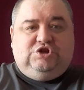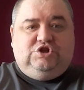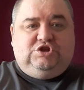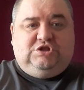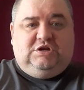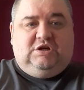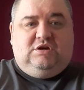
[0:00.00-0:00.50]

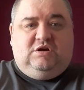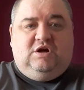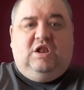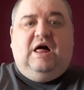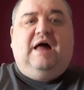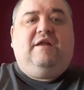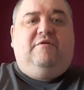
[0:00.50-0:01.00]
just to
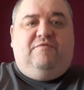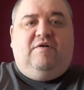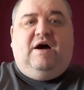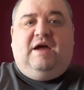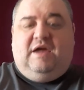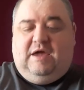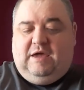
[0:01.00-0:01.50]

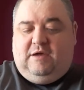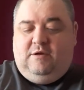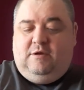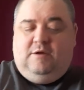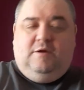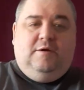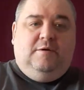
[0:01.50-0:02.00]
clarify it,
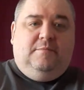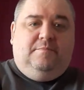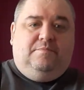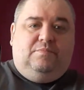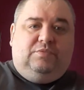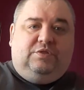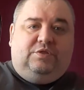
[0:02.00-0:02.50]

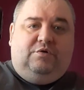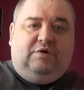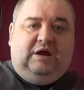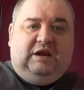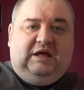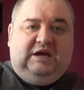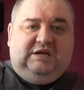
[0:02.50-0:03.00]
there
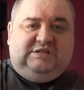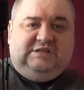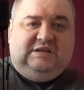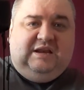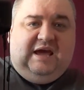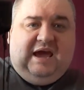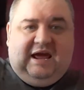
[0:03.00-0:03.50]
really
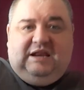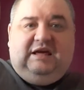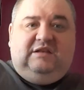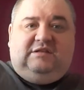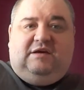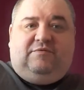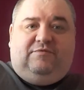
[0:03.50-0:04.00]
isn't any
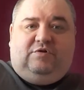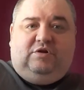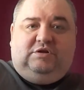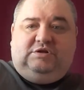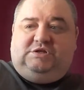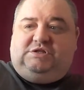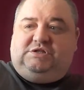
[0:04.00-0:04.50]

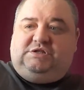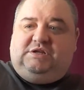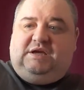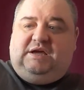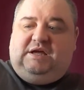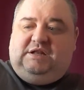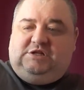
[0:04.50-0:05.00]
difference
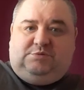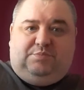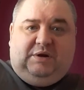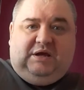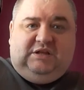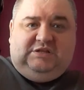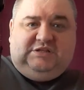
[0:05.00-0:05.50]
in
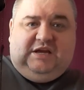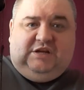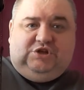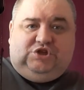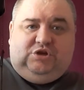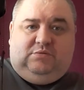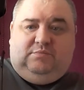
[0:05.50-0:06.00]
spring
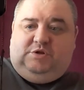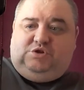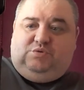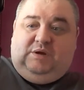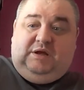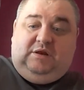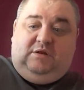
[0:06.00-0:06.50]
tension
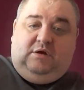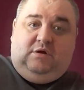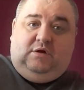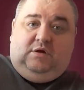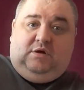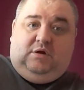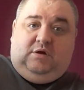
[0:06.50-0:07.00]
between
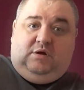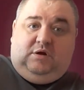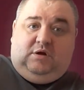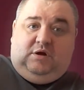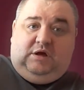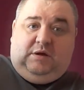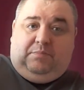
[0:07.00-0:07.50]

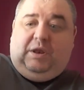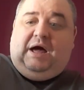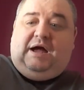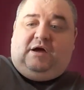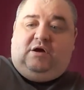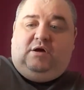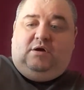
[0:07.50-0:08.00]
your
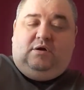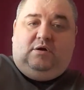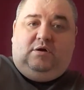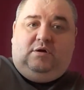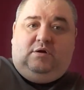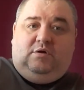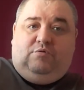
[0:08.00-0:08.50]
black
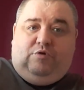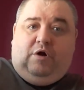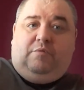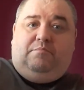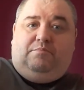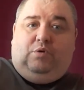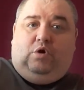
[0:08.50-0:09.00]

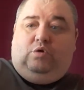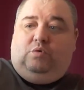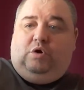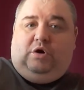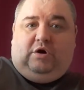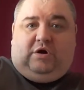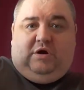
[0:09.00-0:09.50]
rope
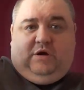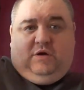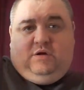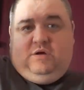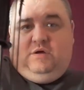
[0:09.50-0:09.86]
Bullworker